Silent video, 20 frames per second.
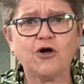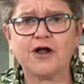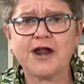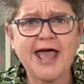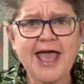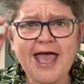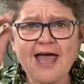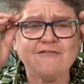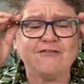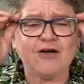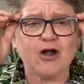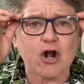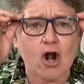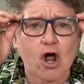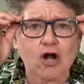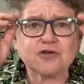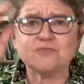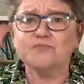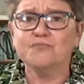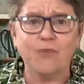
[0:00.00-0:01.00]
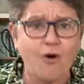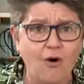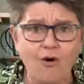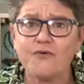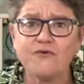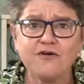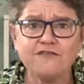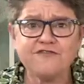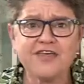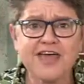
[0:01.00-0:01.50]
got to have a lot
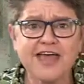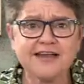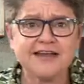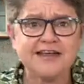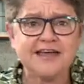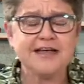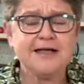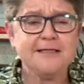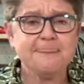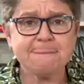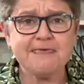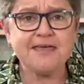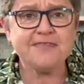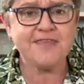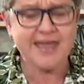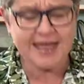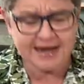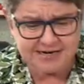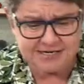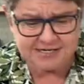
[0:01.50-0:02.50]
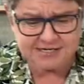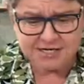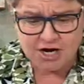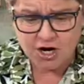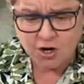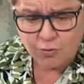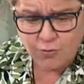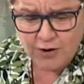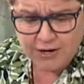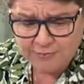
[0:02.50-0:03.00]
more of that. And that is
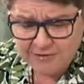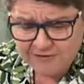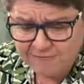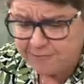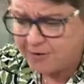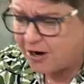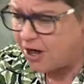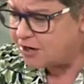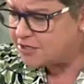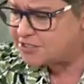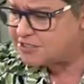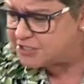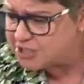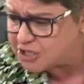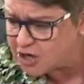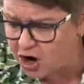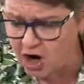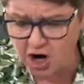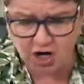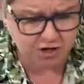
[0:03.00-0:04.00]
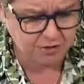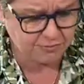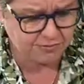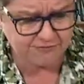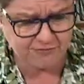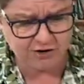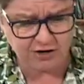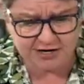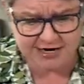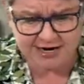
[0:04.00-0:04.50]
when we've planted a garden and
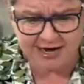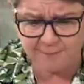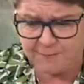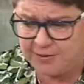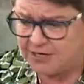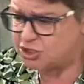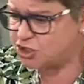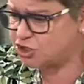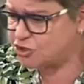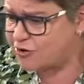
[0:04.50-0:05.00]
we've got a couple of